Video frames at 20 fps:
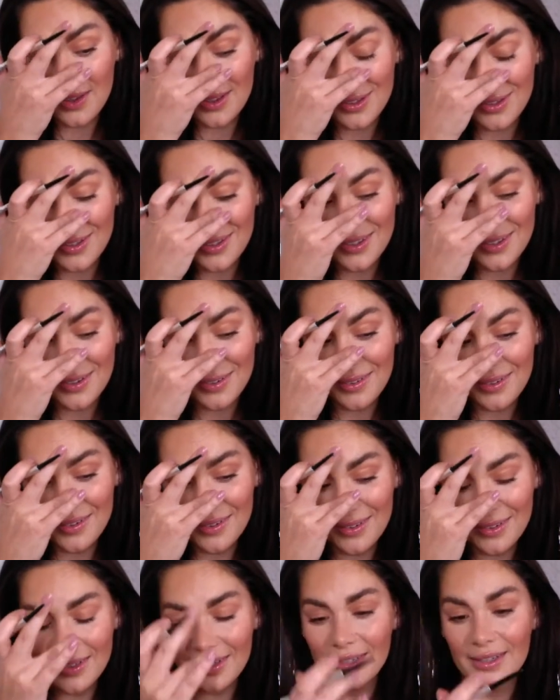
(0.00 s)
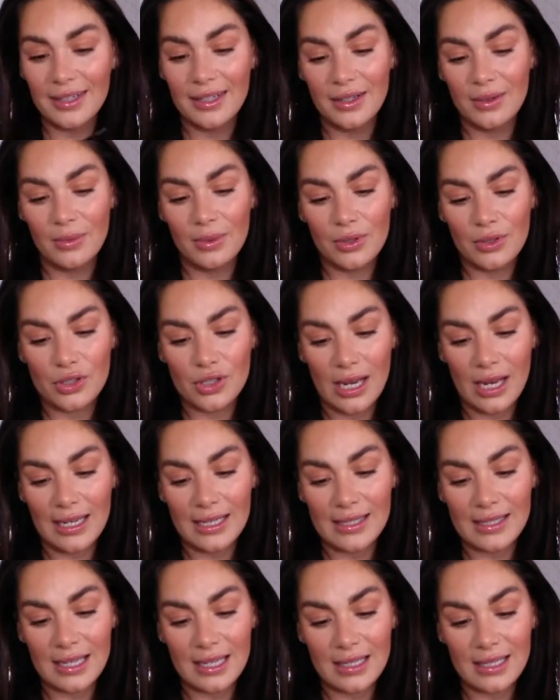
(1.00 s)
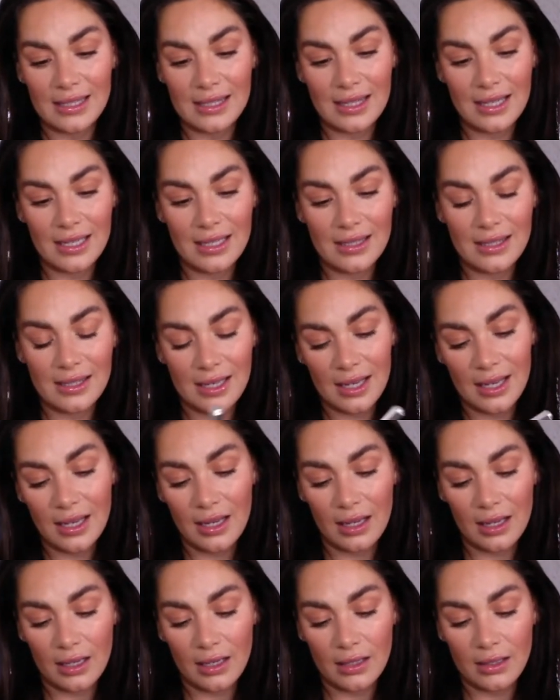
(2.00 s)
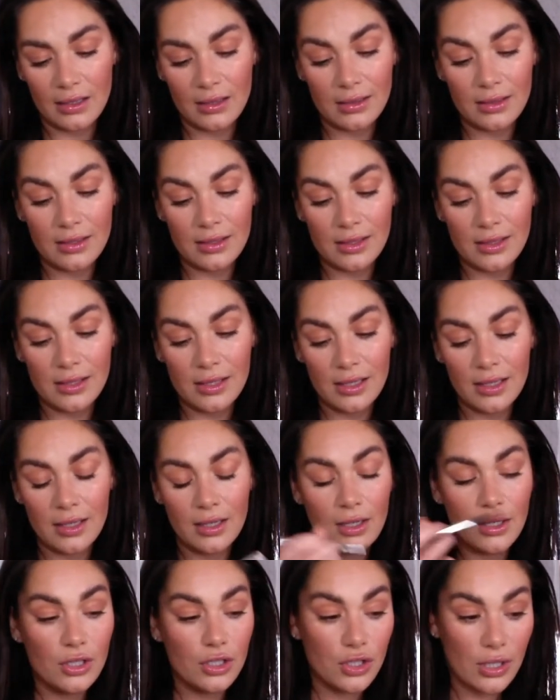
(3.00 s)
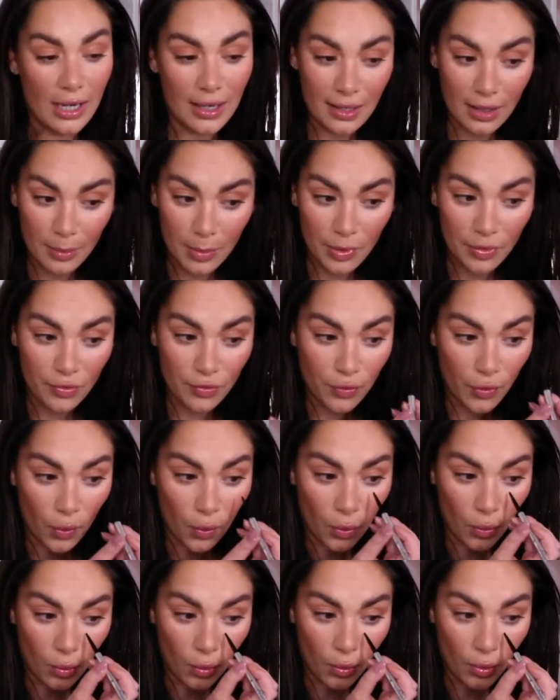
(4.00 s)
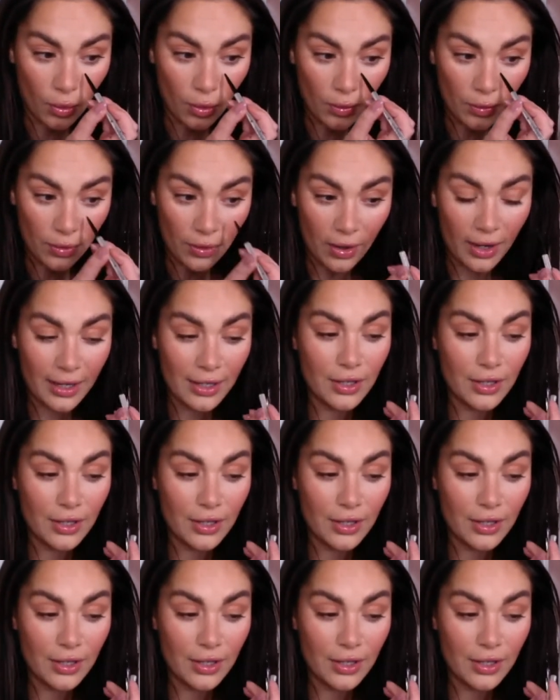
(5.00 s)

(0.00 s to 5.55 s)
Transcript: cute. What shade is this? This is shade number 4 that I